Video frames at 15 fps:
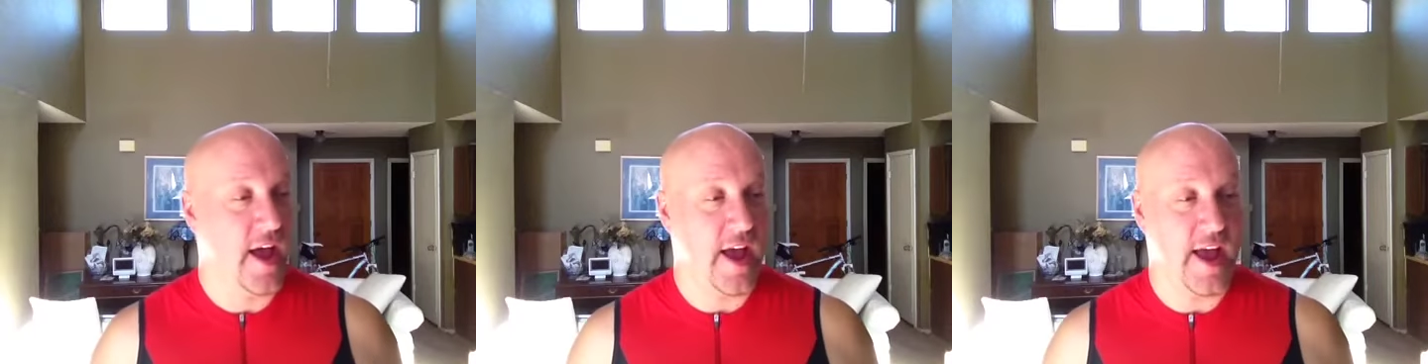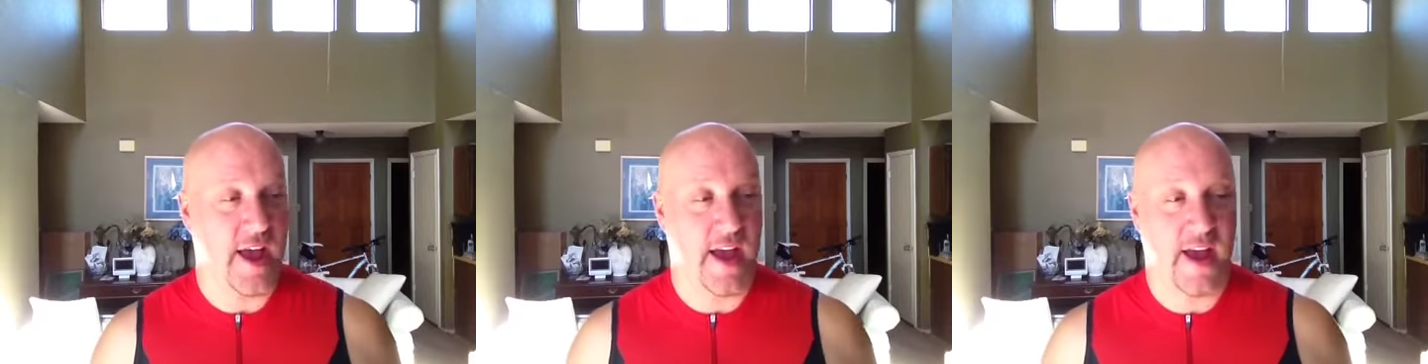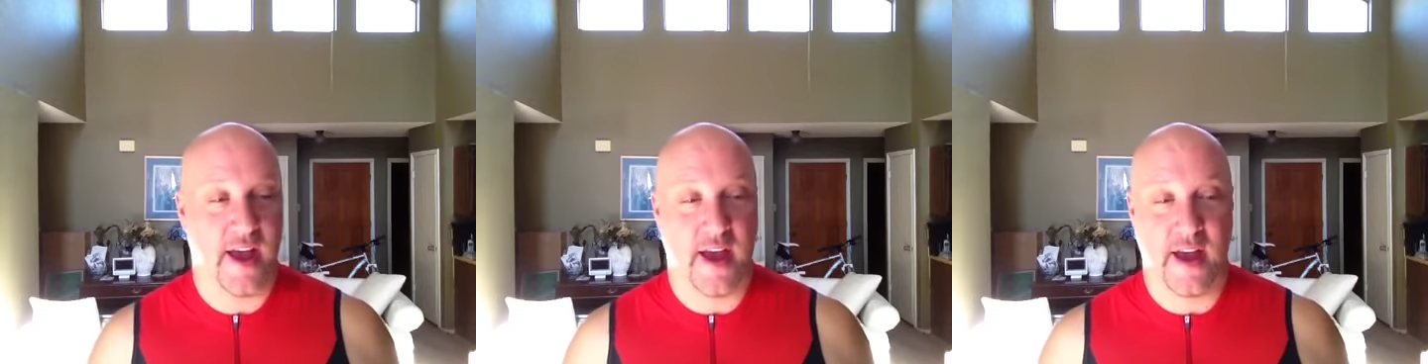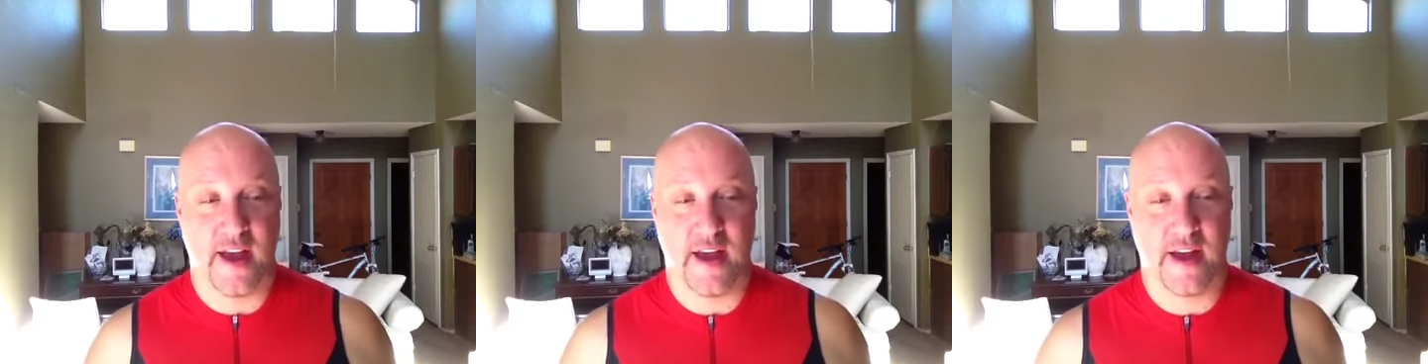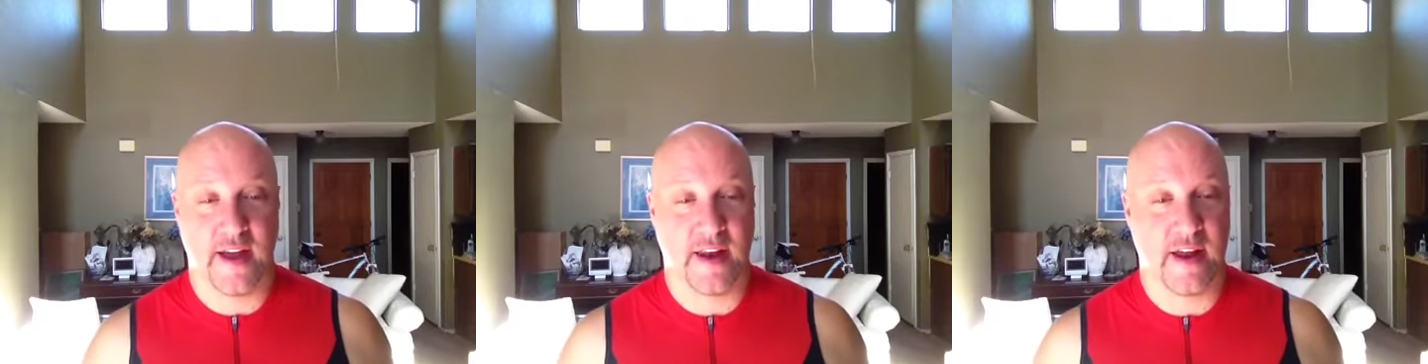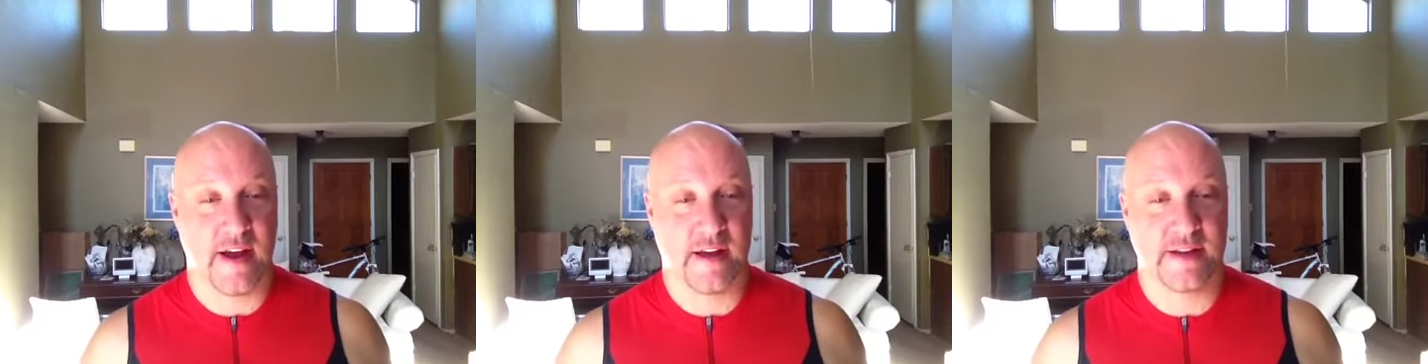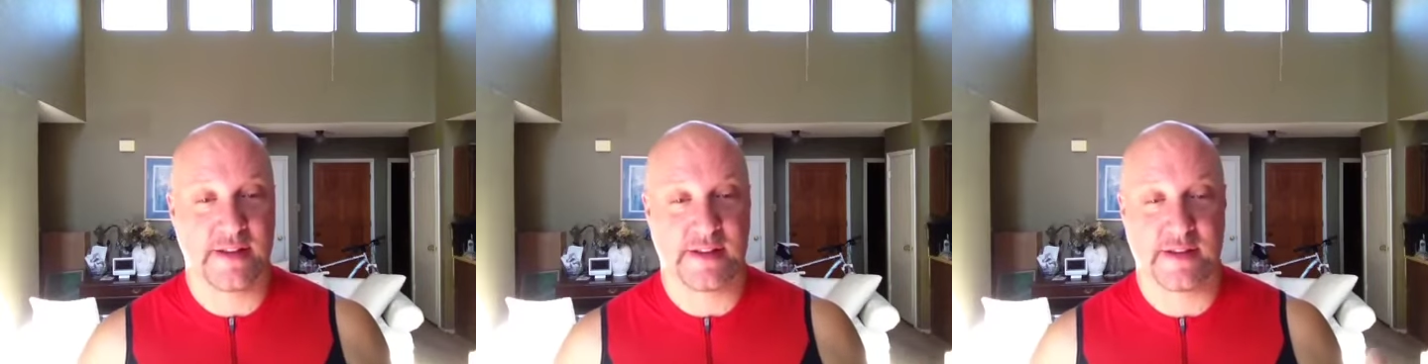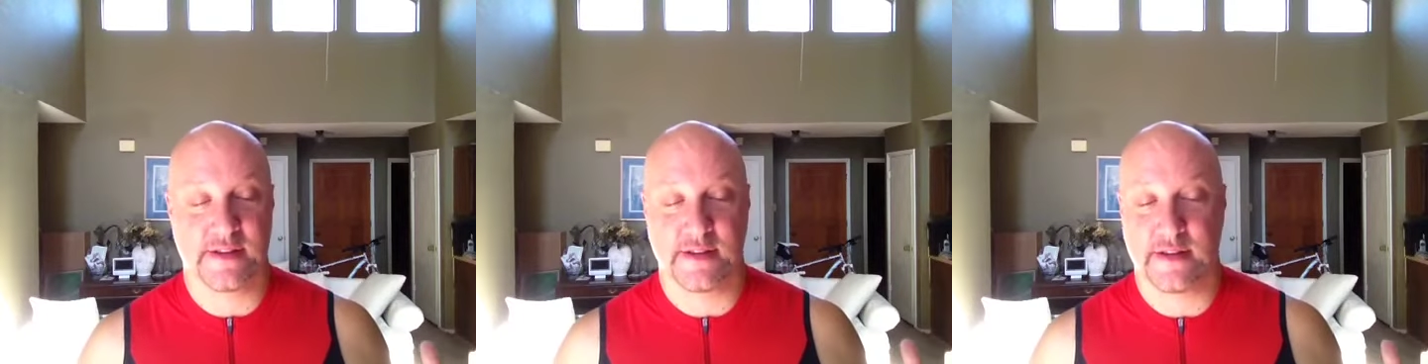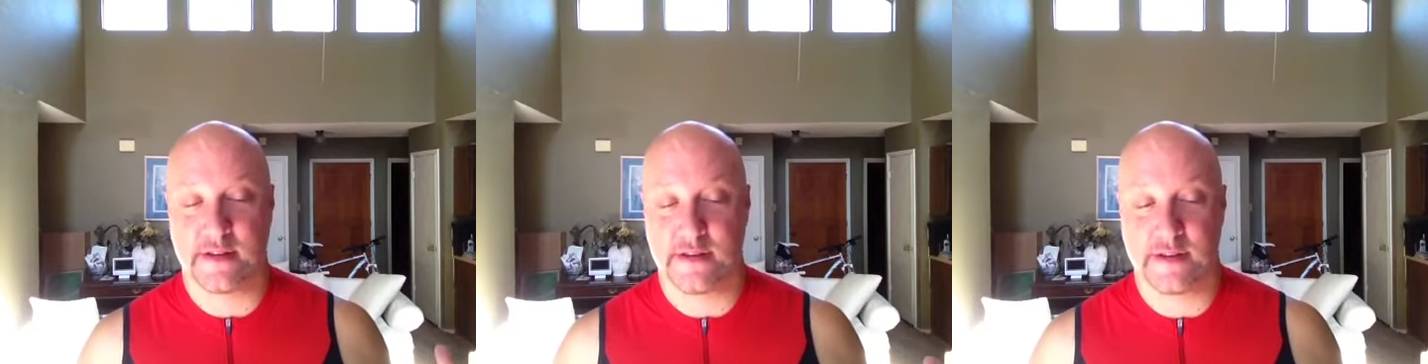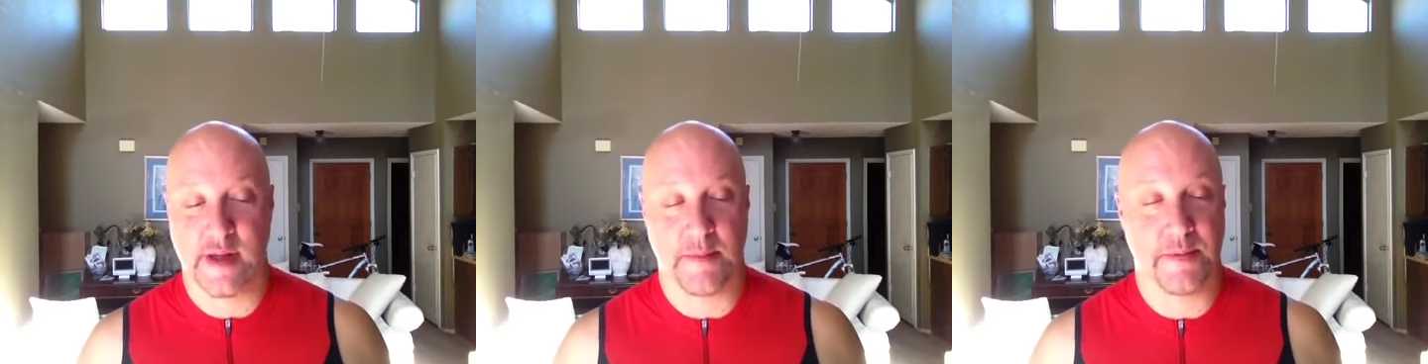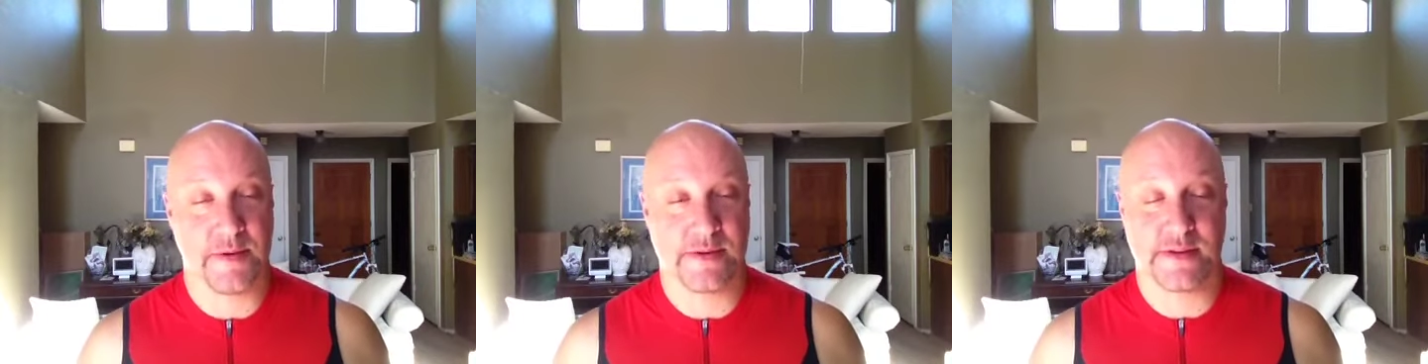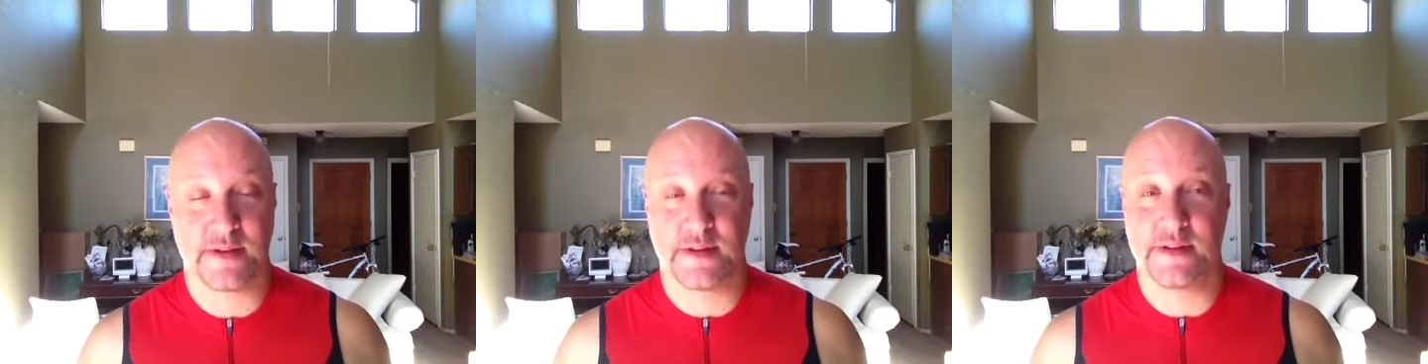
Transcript: and that person